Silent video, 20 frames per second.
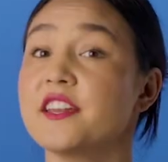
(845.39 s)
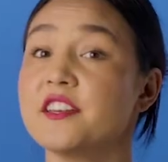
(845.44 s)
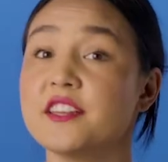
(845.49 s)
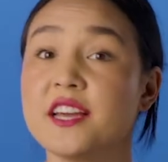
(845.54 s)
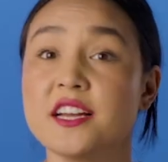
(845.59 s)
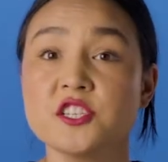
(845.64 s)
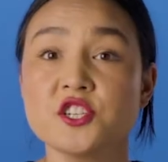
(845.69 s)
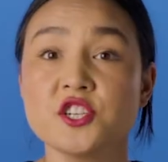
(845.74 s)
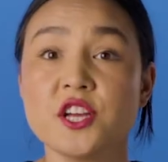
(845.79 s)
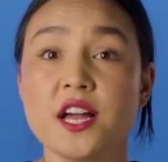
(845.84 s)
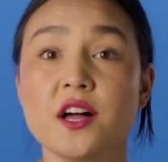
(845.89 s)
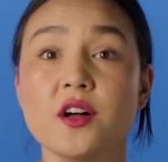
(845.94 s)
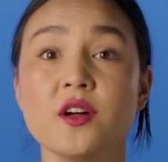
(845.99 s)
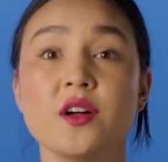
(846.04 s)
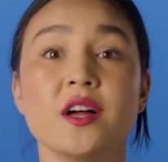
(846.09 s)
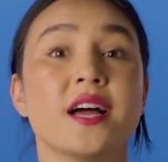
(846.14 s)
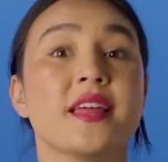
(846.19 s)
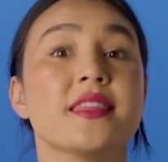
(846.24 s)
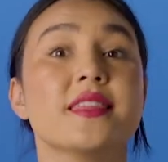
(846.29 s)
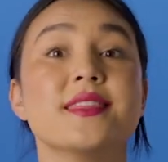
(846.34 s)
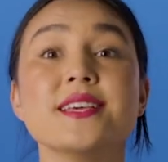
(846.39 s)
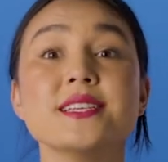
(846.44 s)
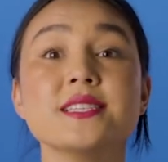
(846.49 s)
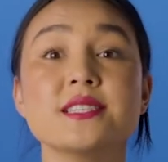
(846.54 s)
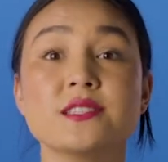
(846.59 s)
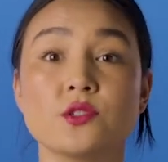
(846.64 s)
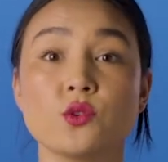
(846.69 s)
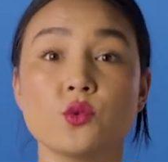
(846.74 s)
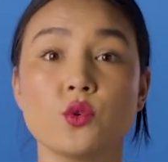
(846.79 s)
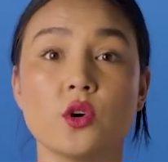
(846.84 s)
a nutshell,
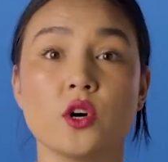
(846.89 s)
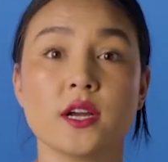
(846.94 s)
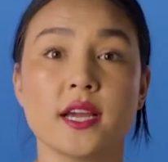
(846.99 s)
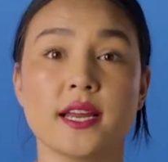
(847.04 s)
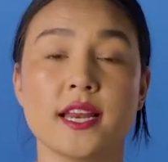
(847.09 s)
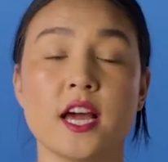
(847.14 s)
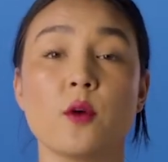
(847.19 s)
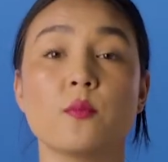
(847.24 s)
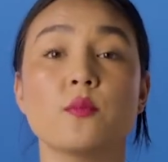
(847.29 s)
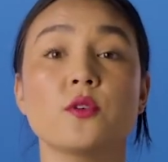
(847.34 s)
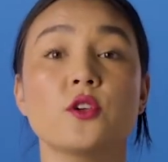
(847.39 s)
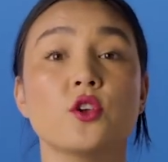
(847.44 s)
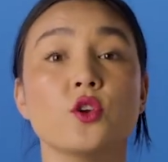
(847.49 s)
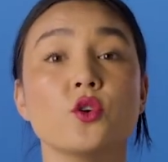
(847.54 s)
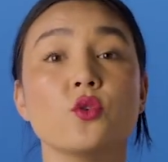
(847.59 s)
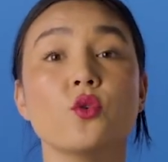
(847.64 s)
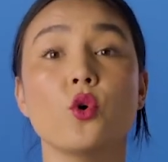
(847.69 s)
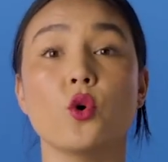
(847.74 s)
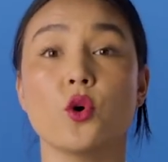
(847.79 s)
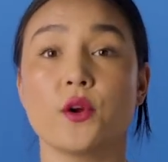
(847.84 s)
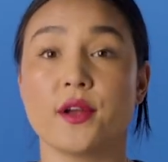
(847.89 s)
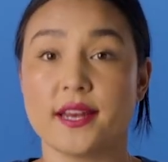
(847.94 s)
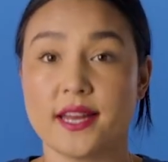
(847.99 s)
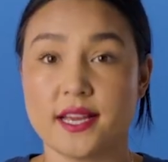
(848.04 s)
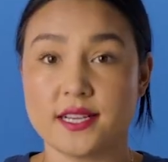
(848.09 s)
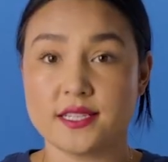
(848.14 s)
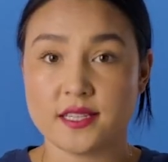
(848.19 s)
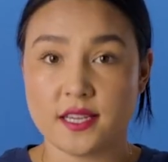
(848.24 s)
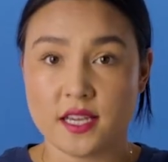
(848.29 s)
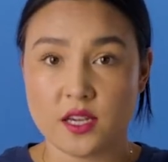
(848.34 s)
this tool can help you
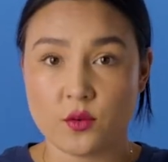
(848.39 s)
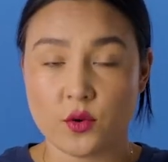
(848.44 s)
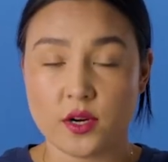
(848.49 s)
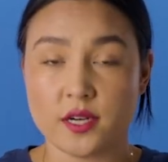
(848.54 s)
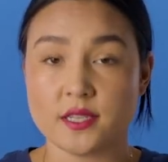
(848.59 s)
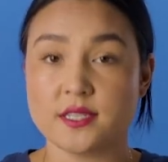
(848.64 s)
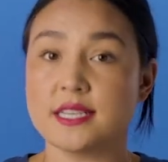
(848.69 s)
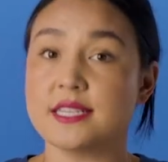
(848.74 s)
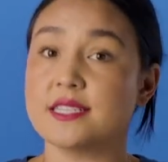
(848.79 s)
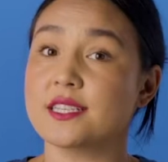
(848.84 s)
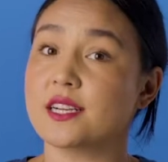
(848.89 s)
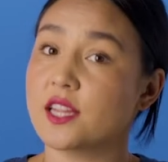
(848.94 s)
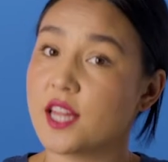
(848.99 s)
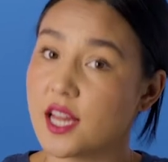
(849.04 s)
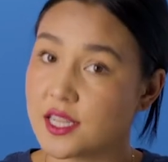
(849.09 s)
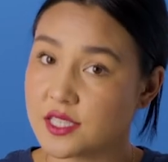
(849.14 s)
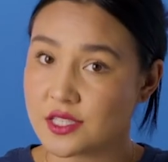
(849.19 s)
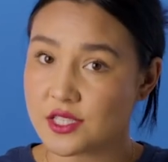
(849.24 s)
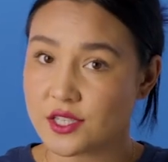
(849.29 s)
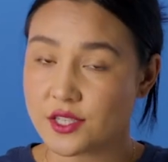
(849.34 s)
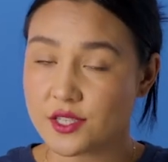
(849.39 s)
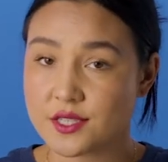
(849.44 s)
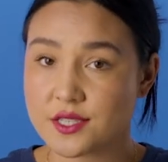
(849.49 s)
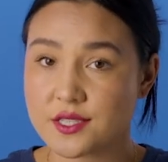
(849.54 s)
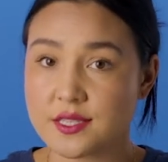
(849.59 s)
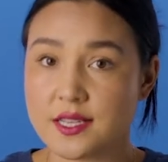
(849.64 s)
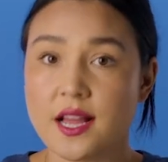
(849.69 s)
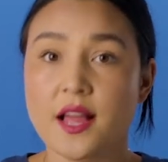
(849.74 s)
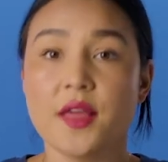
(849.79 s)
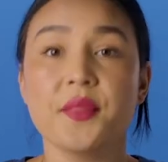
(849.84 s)
organize keywords into
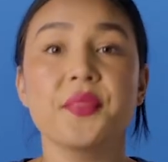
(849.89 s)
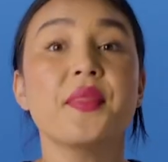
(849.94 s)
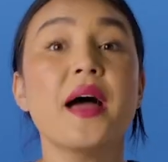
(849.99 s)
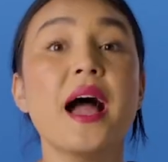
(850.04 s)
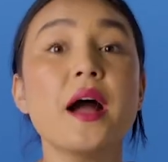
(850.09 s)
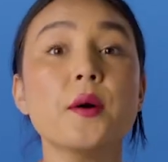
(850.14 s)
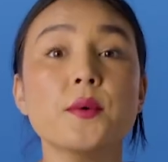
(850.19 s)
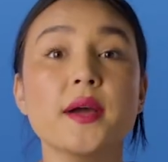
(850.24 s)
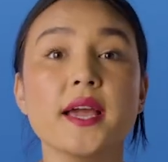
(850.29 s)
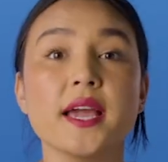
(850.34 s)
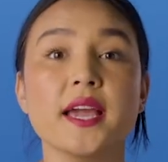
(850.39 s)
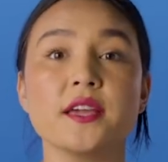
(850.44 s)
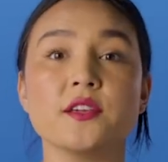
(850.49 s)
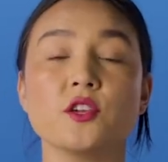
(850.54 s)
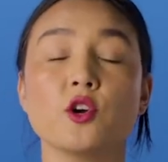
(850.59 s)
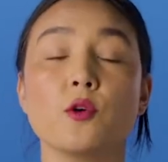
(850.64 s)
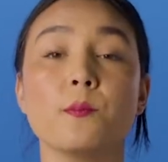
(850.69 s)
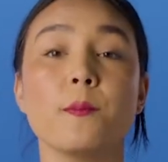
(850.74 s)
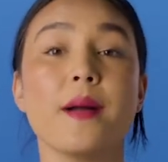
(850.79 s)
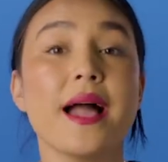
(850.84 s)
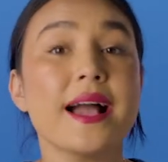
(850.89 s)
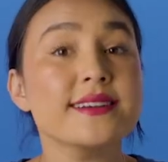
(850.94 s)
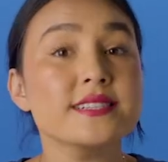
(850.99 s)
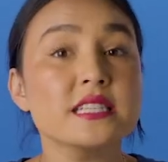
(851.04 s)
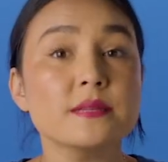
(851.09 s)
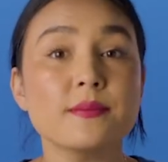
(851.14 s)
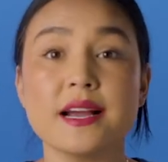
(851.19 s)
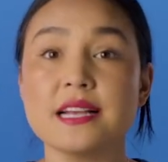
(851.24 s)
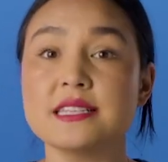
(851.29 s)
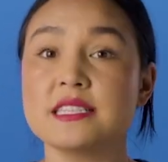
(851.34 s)
clusters. That way, you'll
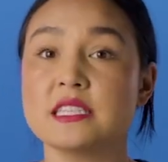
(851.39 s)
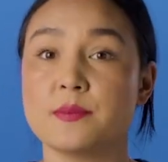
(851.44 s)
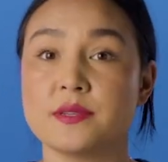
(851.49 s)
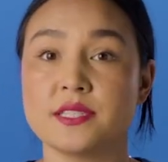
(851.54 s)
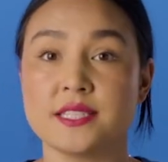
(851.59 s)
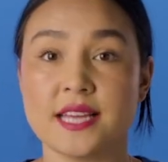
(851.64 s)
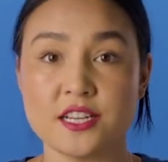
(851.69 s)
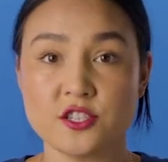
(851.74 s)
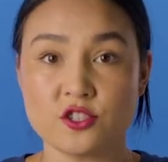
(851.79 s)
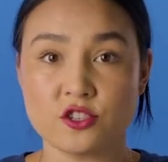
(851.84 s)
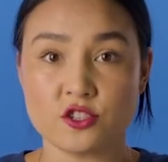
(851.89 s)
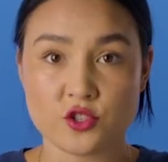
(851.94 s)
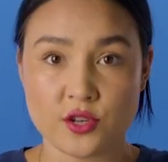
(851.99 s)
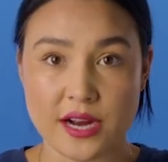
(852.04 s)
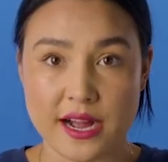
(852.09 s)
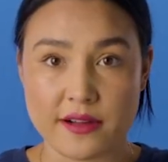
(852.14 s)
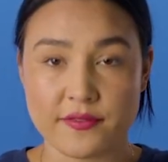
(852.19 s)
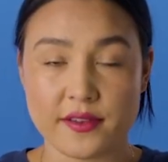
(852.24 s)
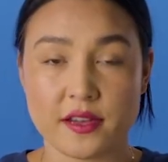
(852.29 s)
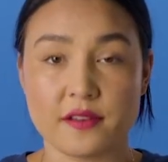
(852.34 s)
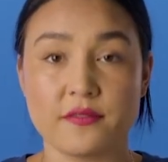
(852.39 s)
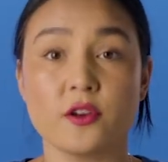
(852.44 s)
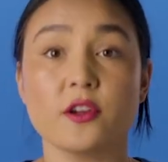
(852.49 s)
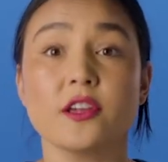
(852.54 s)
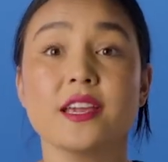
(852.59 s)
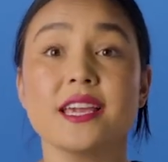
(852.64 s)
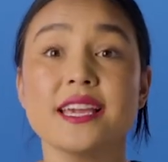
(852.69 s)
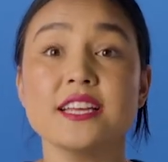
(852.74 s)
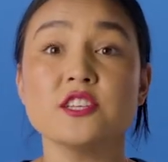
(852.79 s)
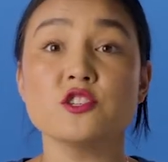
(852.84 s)
maximize the potential traffic
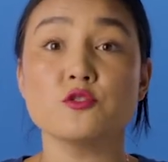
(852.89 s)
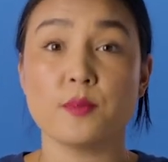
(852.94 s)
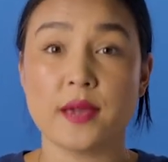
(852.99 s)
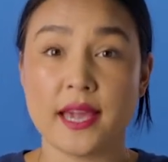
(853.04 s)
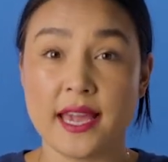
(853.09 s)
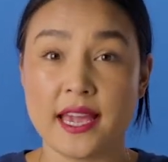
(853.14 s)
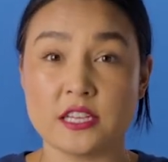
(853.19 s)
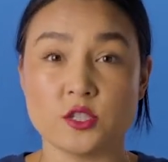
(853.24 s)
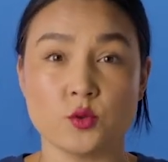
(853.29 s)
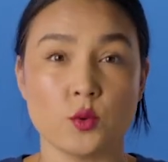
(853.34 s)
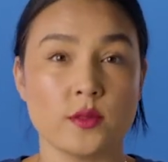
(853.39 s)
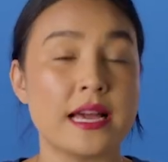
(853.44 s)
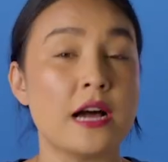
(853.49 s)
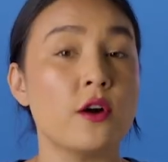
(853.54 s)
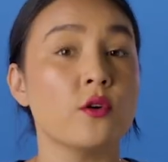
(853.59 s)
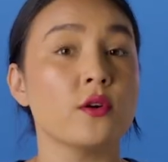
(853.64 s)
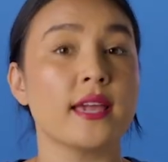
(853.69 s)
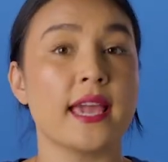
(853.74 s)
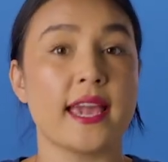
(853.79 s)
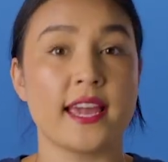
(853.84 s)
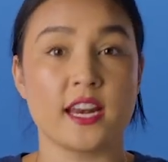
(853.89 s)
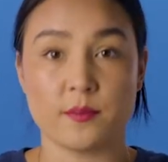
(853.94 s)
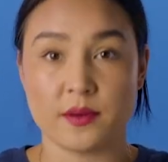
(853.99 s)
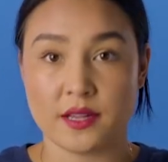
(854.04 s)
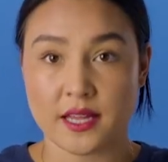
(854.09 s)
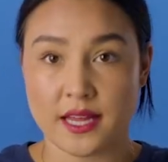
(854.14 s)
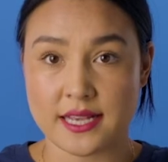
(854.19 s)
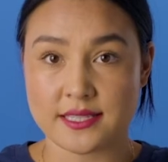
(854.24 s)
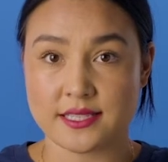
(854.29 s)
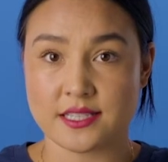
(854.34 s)
for each page without
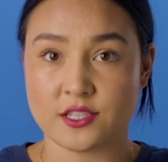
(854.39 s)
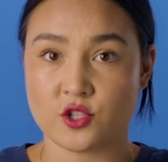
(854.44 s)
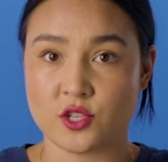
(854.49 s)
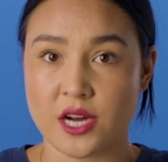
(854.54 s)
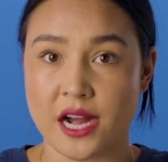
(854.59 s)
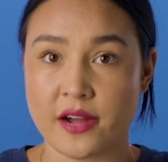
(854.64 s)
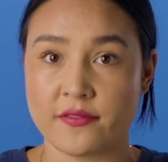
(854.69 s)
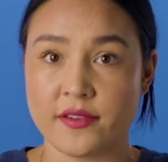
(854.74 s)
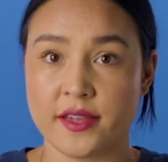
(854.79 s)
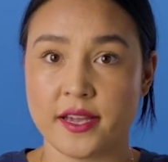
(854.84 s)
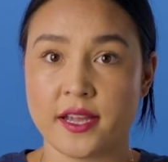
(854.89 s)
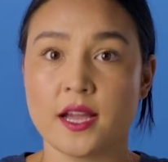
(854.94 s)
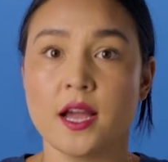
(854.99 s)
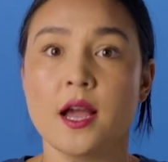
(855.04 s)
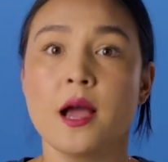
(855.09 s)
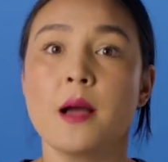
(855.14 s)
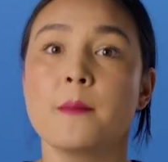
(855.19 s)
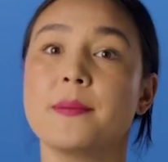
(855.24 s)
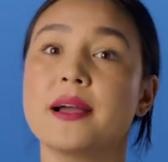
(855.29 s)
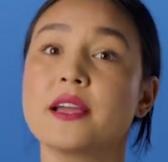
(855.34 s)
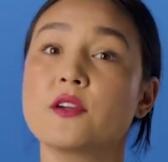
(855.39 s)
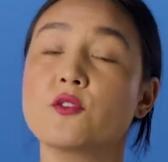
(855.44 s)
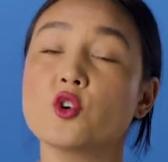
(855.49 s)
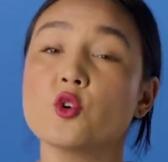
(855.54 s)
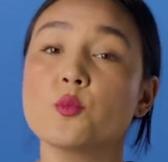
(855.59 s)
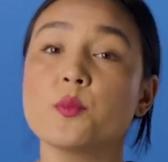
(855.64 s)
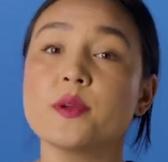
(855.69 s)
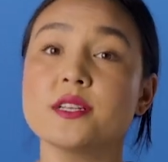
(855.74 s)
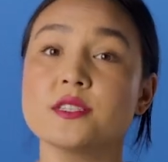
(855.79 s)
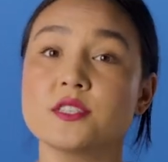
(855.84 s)
cannibalizing traffic by
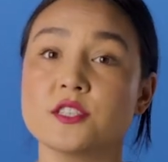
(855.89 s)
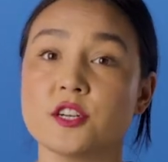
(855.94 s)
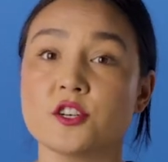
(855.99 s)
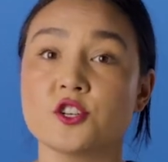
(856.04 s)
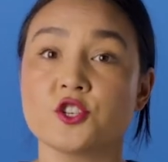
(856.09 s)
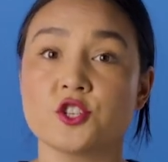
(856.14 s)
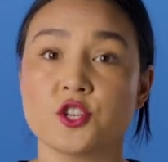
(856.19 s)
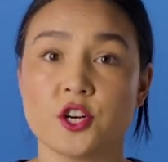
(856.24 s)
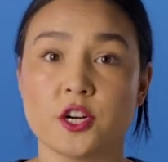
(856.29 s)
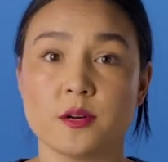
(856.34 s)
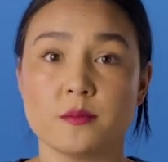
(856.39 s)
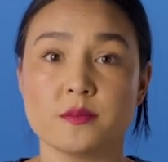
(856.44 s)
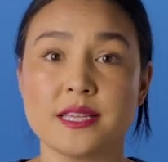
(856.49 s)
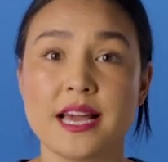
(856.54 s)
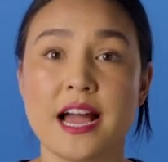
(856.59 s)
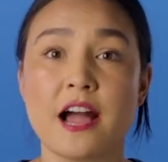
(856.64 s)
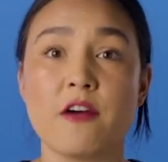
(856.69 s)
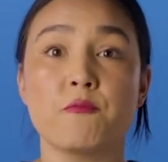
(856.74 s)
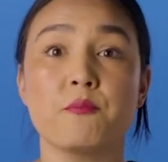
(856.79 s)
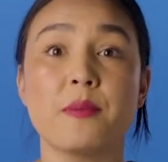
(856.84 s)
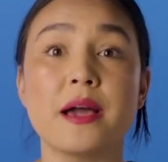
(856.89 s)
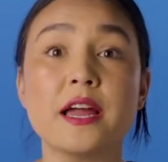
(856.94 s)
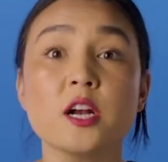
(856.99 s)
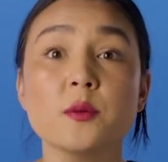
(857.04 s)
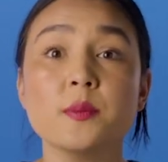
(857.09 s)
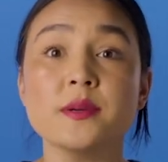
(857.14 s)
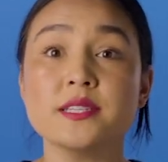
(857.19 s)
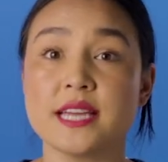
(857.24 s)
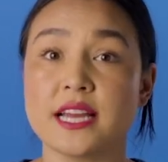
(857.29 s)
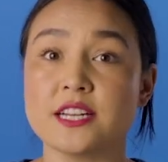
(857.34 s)
grouping search terms that have
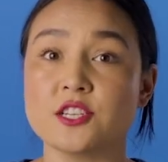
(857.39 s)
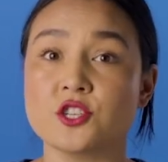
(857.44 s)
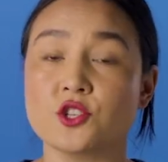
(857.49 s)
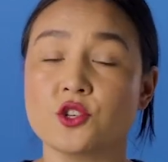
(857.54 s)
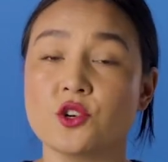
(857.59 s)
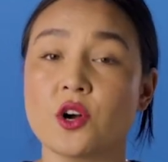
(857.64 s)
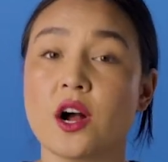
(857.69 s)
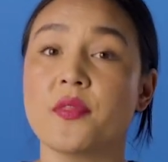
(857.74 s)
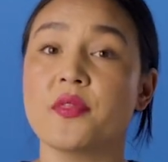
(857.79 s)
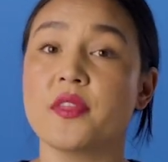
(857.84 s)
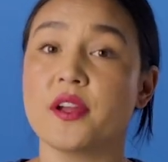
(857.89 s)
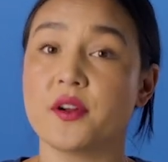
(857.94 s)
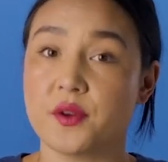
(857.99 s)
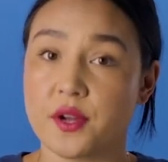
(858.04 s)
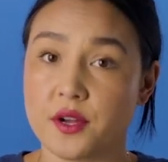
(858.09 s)
better potential on their